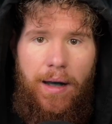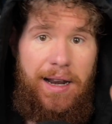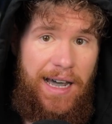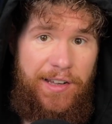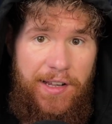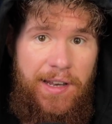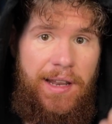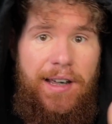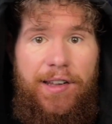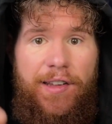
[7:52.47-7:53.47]

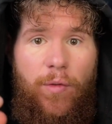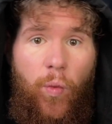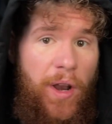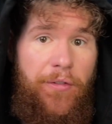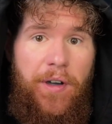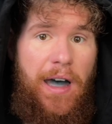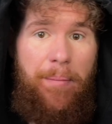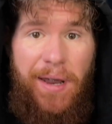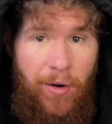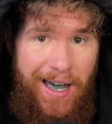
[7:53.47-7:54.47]
Glycine is one of the
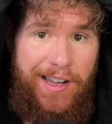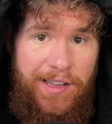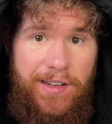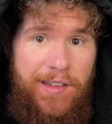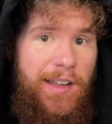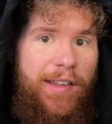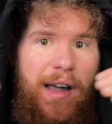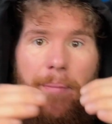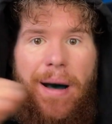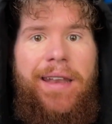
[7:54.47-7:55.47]
amino acids, is
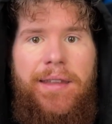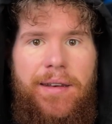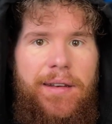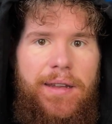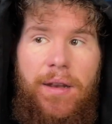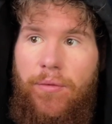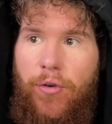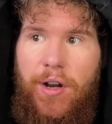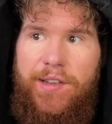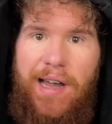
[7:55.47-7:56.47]
abundant in,
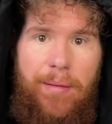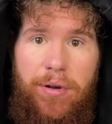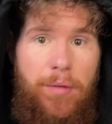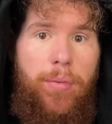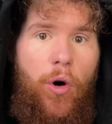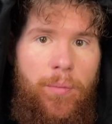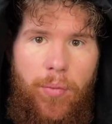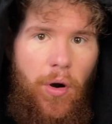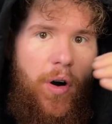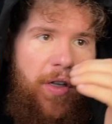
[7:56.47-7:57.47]
for example, bone
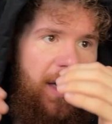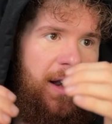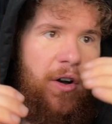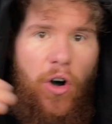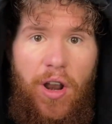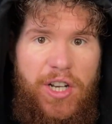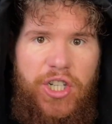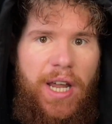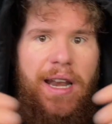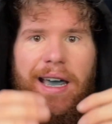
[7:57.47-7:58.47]
broth, in
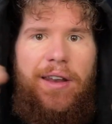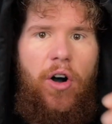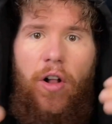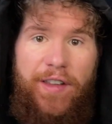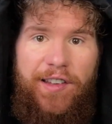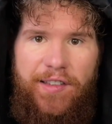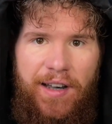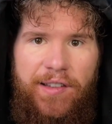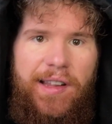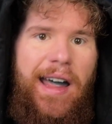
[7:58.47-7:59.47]
collagen, like in all these
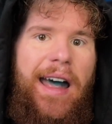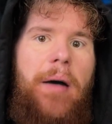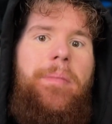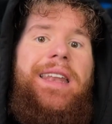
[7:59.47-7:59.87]
things, but